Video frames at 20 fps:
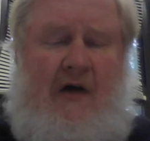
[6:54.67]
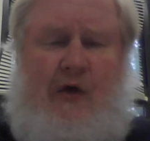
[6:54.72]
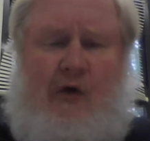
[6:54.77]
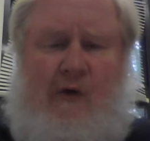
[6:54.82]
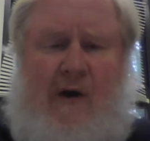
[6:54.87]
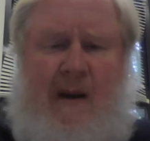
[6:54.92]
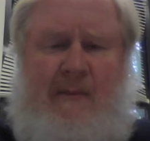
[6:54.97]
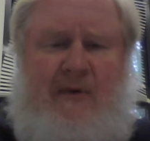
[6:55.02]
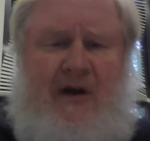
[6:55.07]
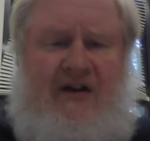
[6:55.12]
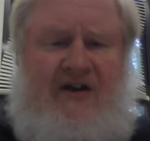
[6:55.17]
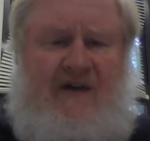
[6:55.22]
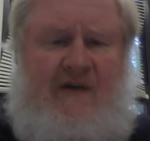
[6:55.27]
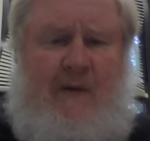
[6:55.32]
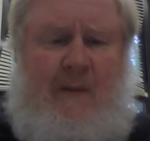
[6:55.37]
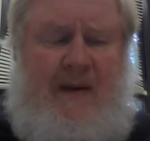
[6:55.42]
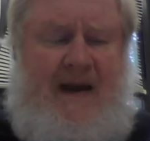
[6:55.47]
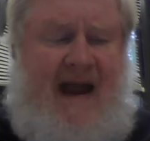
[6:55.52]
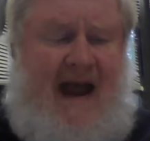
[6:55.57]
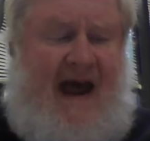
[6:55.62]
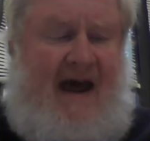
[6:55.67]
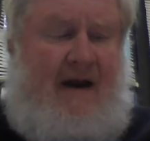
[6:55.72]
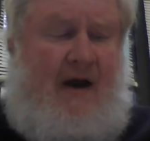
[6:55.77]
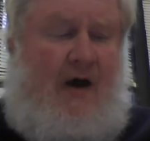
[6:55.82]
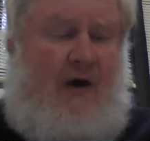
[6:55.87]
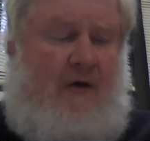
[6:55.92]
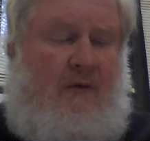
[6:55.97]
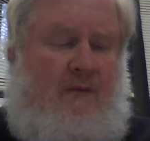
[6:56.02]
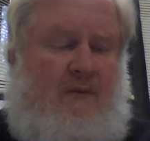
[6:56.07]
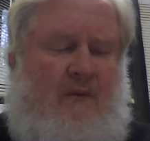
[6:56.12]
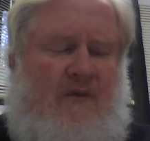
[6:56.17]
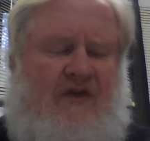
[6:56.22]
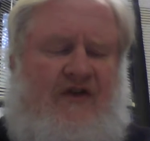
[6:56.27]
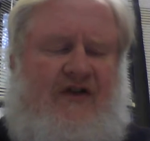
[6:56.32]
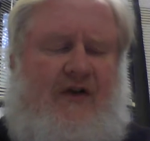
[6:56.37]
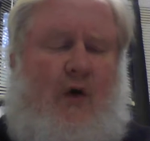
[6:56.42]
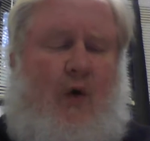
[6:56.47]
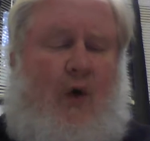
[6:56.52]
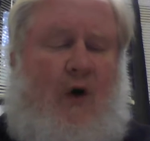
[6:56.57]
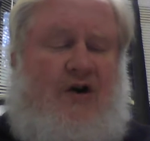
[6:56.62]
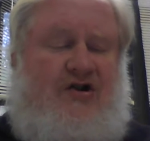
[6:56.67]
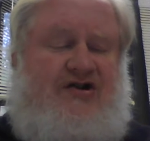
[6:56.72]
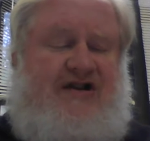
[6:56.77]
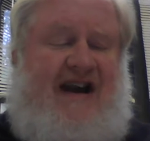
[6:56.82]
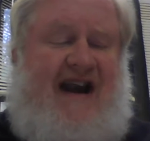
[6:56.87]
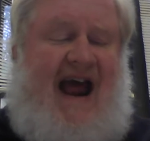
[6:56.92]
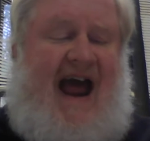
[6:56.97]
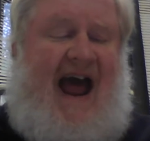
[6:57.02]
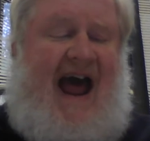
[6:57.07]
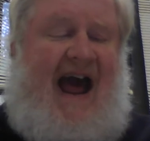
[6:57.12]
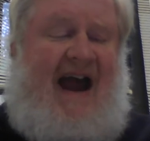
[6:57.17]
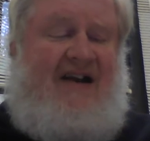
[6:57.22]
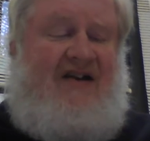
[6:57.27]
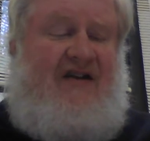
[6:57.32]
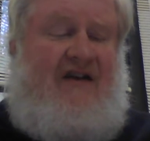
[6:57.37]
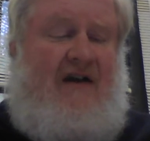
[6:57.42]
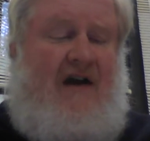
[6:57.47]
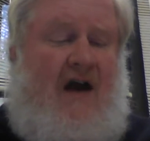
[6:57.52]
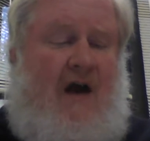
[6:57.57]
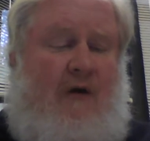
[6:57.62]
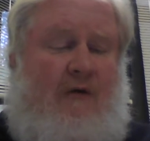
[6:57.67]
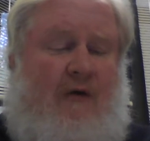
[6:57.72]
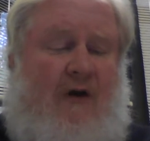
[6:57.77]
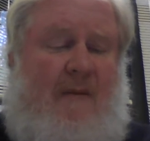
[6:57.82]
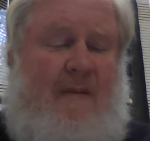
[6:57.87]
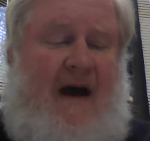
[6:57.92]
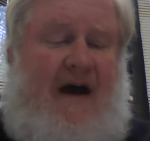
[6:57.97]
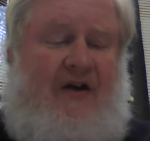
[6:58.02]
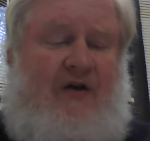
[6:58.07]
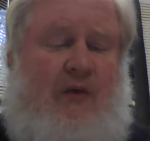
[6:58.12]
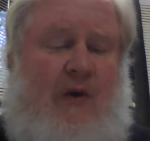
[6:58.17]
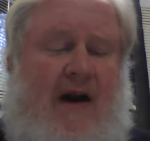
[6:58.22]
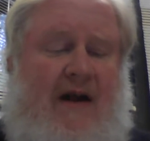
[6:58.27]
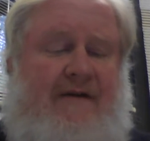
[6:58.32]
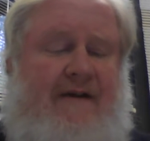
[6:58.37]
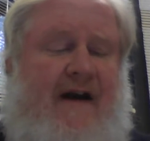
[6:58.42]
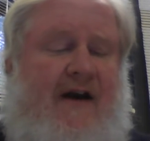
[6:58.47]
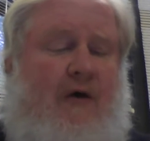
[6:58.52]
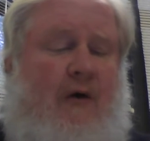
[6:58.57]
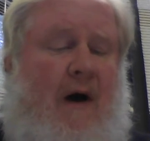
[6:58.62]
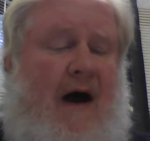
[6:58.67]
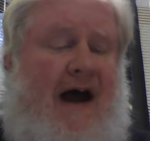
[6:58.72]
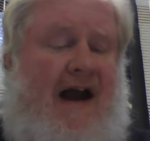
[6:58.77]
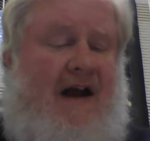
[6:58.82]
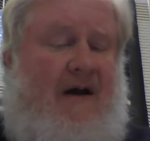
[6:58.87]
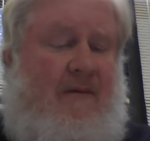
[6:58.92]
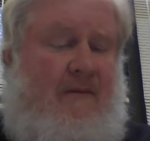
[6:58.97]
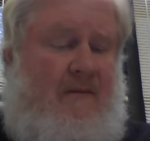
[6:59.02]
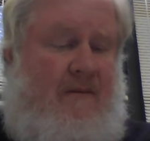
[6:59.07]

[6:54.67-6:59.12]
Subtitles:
The remnants of a piano, scorched and hacked, were about 20 feet away.